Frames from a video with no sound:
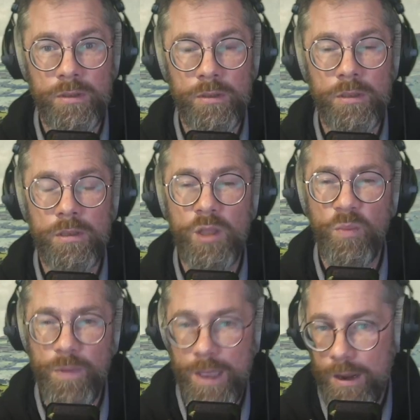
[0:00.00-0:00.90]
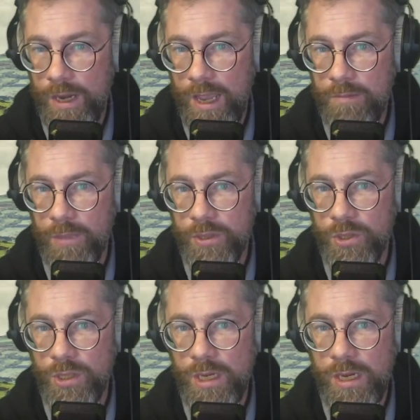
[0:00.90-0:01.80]
The paradigm must
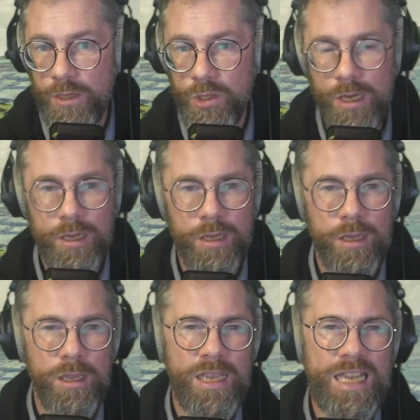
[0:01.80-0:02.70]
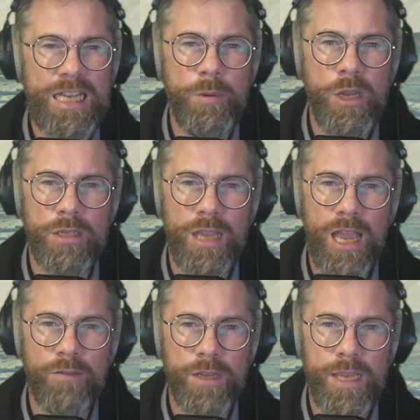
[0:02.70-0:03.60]
change. And I'm not
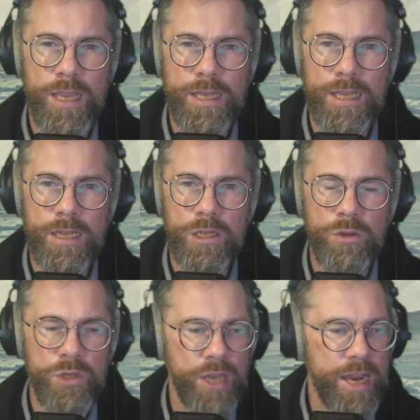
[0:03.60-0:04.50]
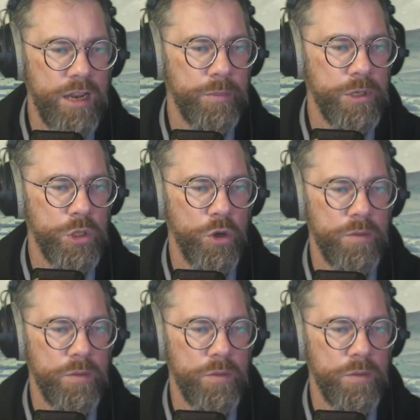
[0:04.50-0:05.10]
advocating that you sign up and join my